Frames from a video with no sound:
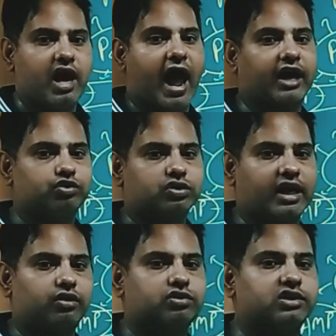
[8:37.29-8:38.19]

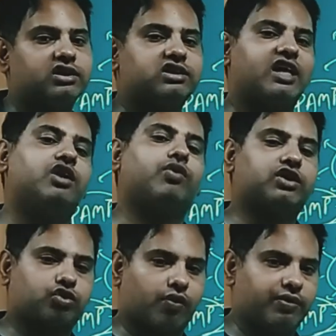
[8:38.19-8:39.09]
Exocytosis is
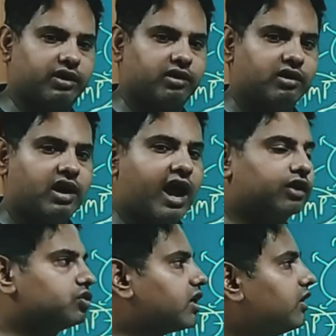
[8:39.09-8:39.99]
inverse of it.
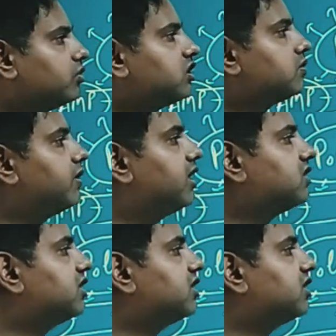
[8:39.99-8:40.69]
Exocytosis means